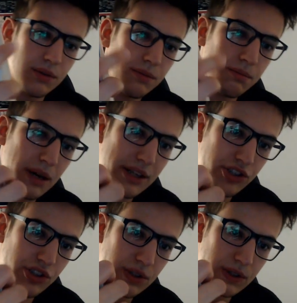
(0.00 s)

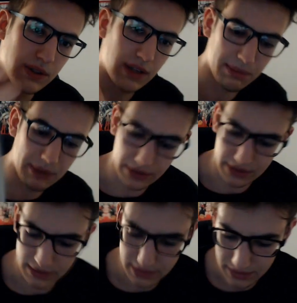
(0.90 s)
much
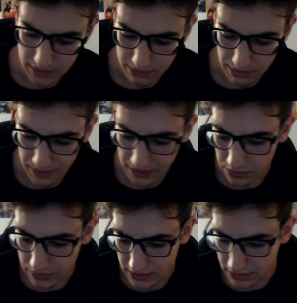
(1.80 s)
about my manga
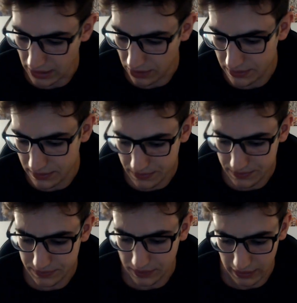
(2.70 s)
written down.
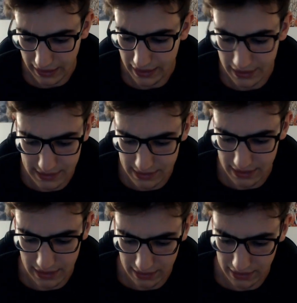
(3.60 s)
Okay, it's
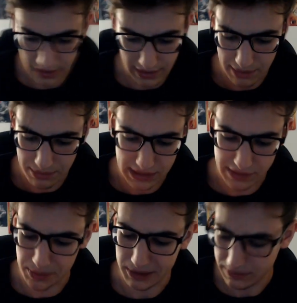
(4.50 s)

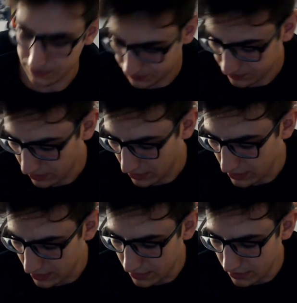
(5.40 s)
unbelievable.
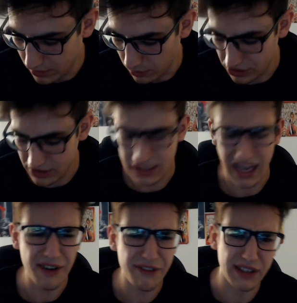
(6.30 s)
Which is
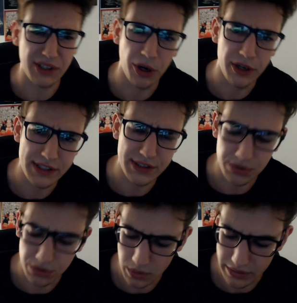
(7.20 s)
kind of a curse
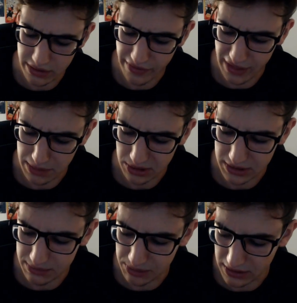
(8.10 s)
too, when you think about
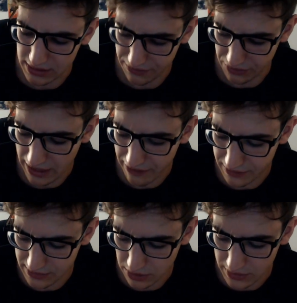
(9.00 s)
it, because if you
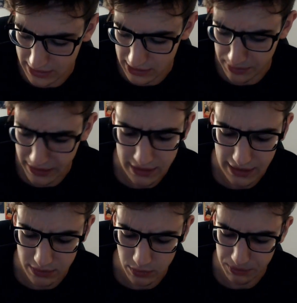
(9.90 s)
have stories this big,
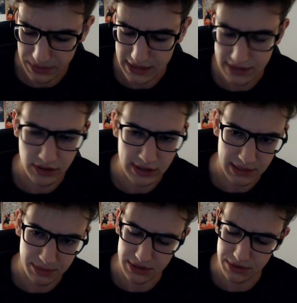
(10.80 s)
like in One Piece, for
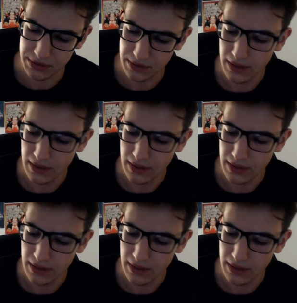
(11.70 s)
example, too,